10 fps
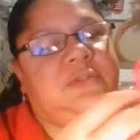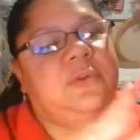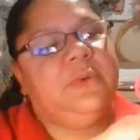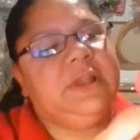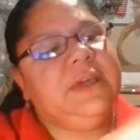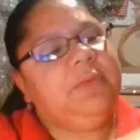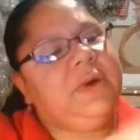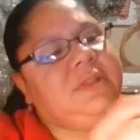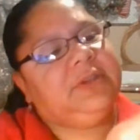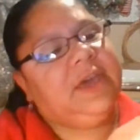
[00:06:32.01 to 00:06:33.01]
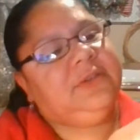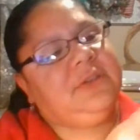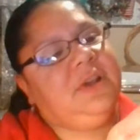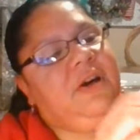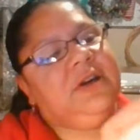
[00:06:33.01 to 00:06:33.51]
So really what takes
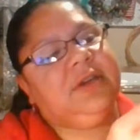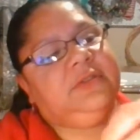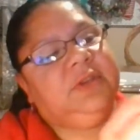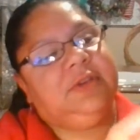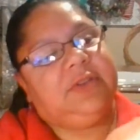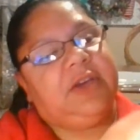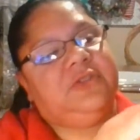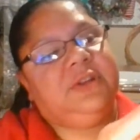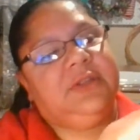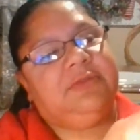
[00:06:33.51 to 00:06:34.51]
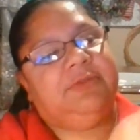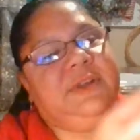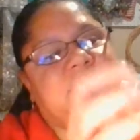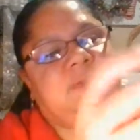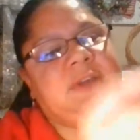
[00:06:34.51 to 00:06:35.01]
the longest is actually the
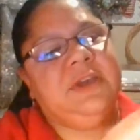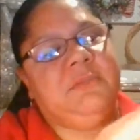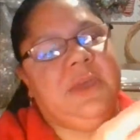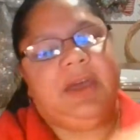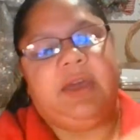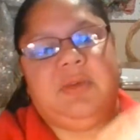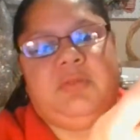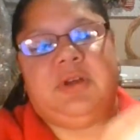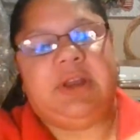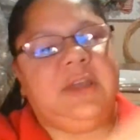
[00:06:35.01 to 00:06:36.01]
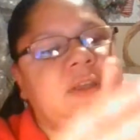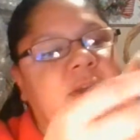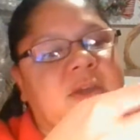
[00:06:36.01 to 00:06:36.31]
fluffing and making it pretty.